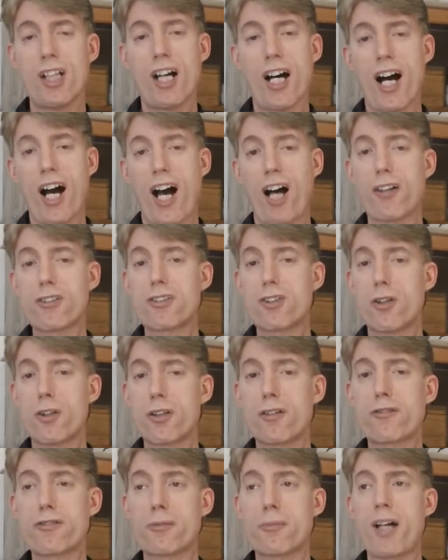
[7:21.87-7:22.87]
I also
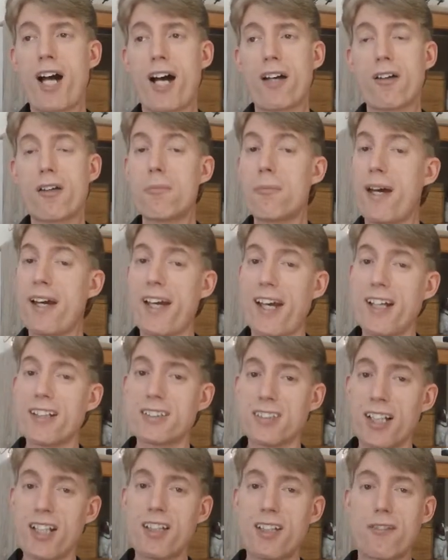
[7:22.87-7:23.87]
heard from God on May
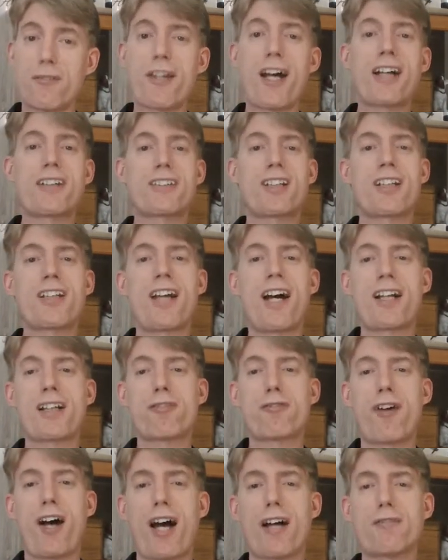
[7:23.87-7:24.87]
18th of
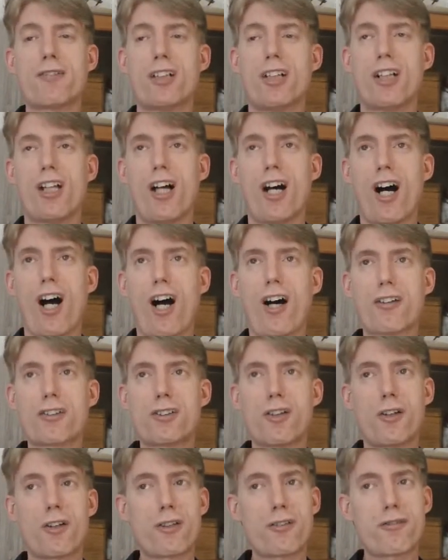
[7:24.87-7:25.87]
1995. I
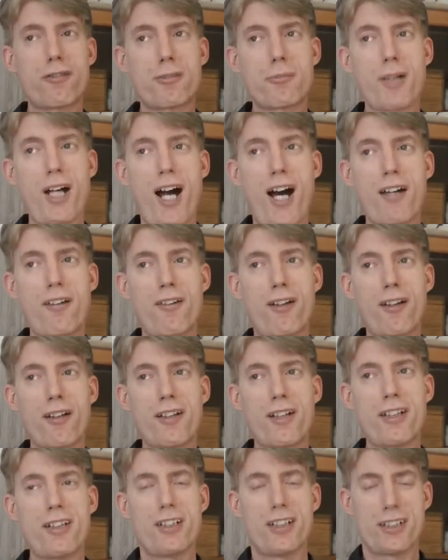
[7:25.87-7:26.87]
also heard from God on
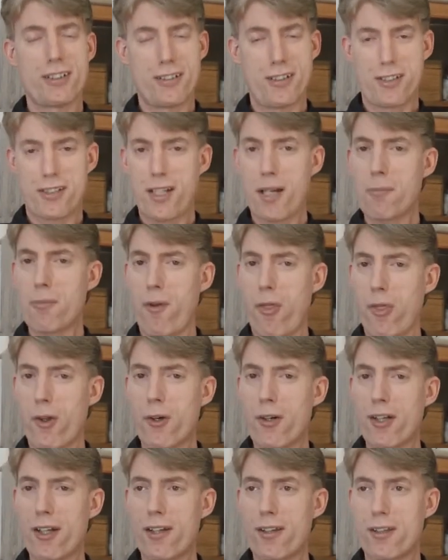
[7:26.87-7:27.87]
December
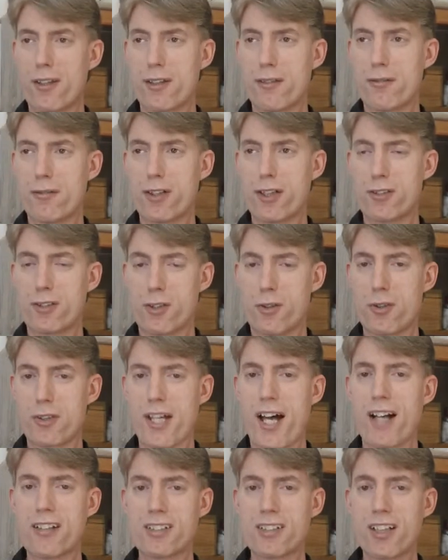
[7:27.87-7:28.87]
30th of
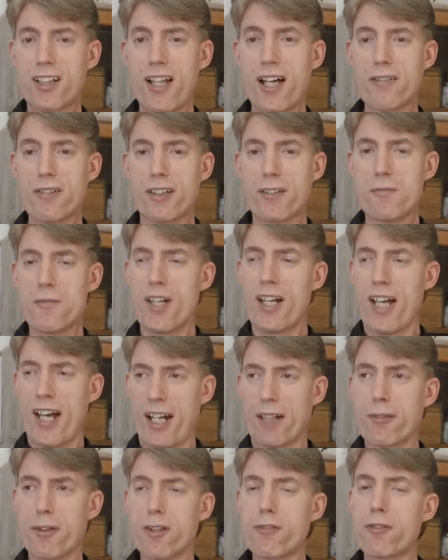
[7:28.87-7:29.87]
2011.
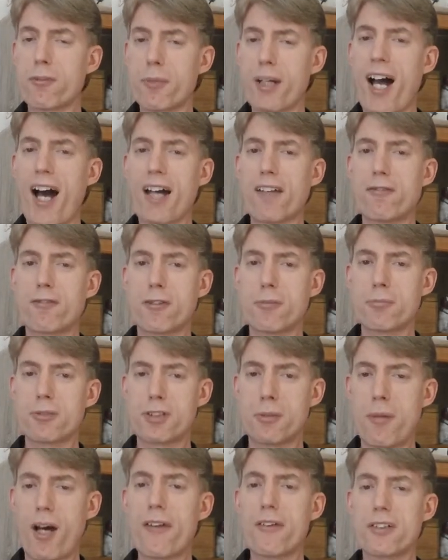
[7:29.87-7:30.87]
I've heard from God from
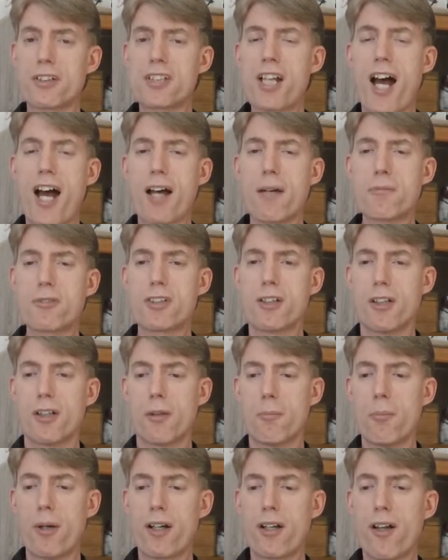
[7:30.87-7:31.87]
some other times,
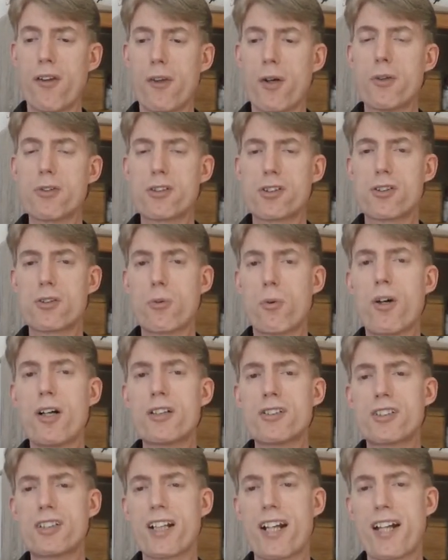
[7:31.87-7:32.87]
but those are the
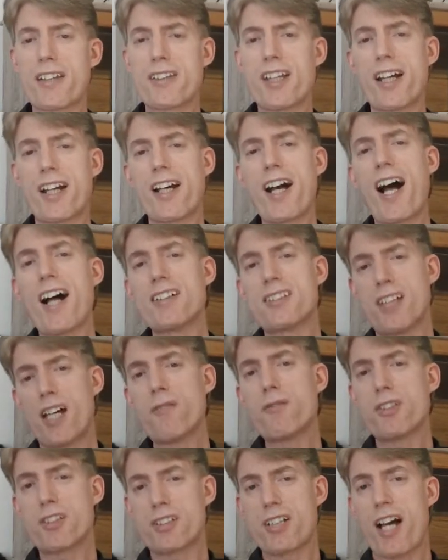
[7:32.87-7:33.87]
ones that I think God's
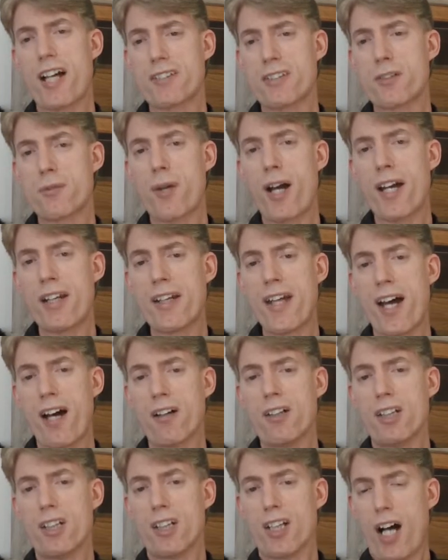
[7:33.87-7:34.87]
emphasizing right
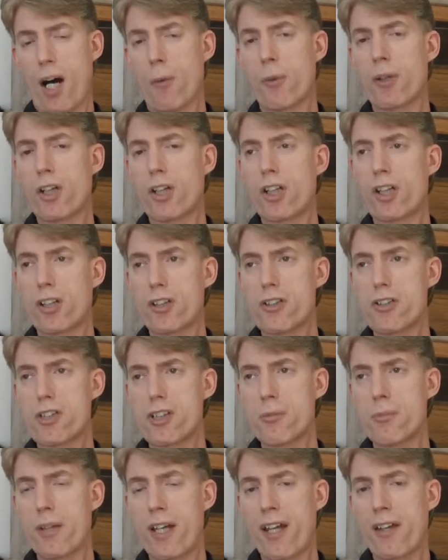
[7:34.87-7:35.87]
now. I want to encourage
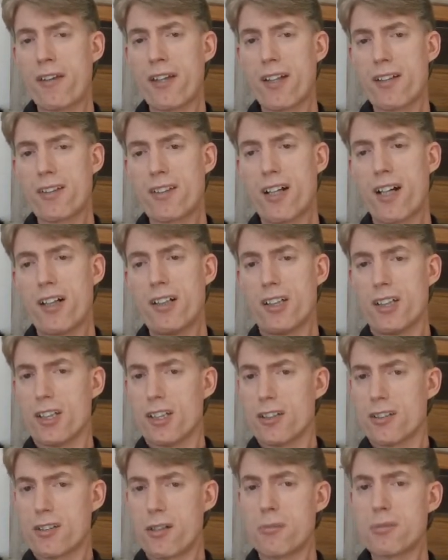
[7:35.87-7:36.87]
you, man, that
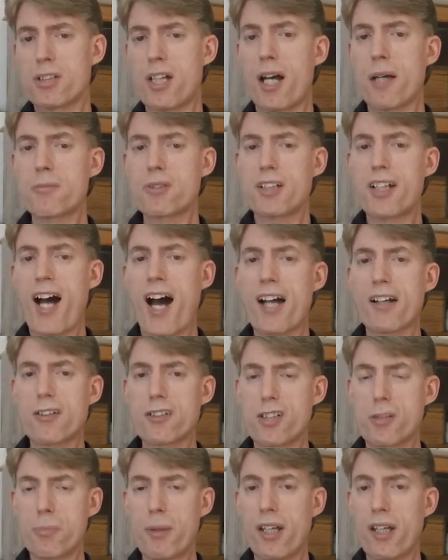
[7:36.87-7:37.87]
sometimes God will
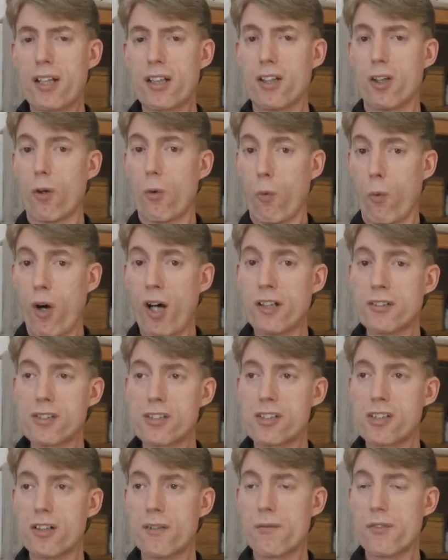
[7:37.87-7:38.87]
speak
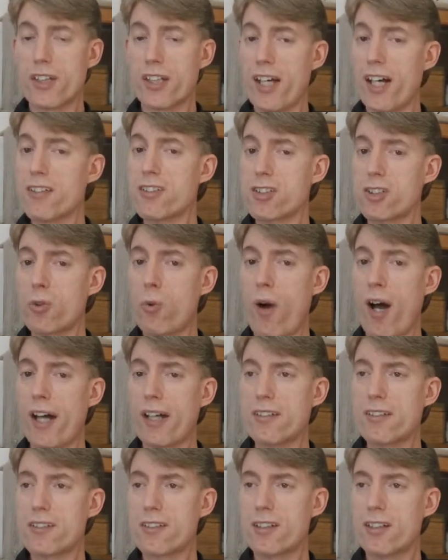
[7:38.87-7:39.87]
once, yes,
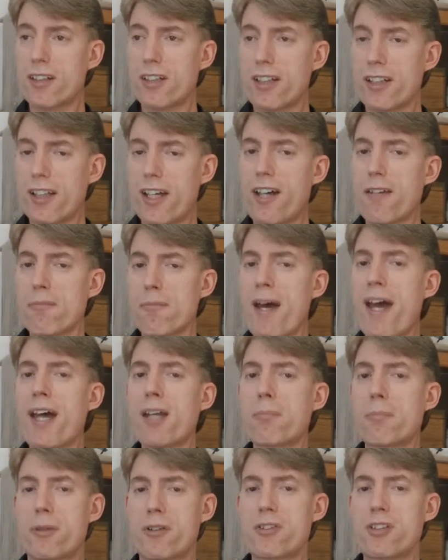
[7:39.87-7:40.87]
twice, yet
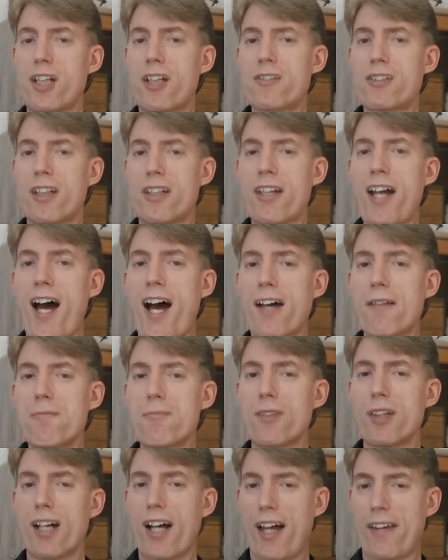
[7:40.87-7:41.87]
man perceives it not.
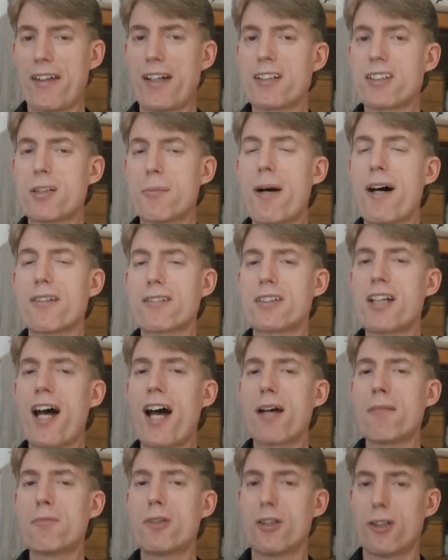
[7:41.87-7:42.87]
I think it's about
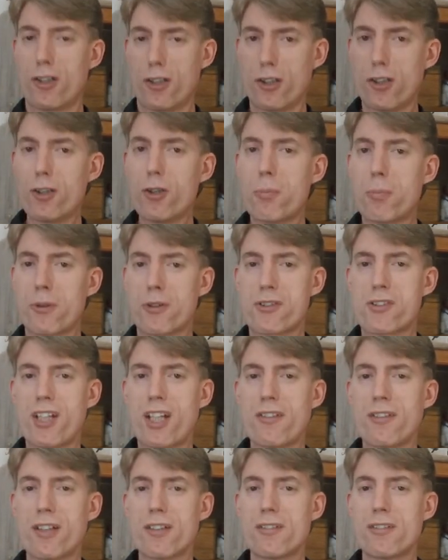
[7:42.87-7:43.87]
time you
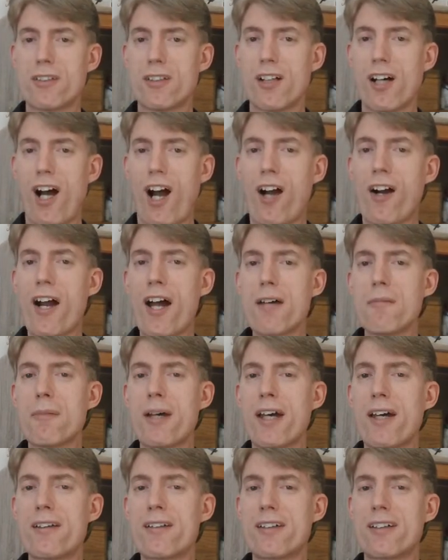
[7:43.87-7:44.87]
perceive it. All right,
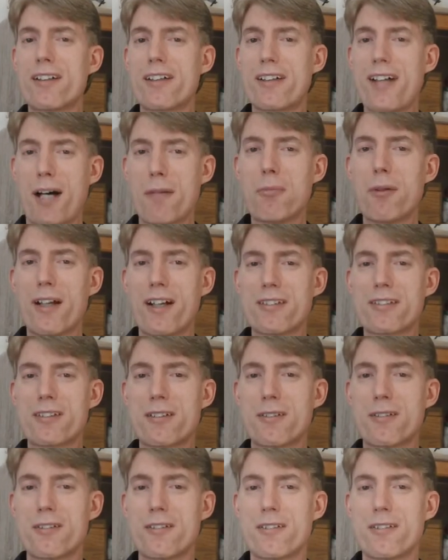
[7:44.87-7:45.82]
man. God bless.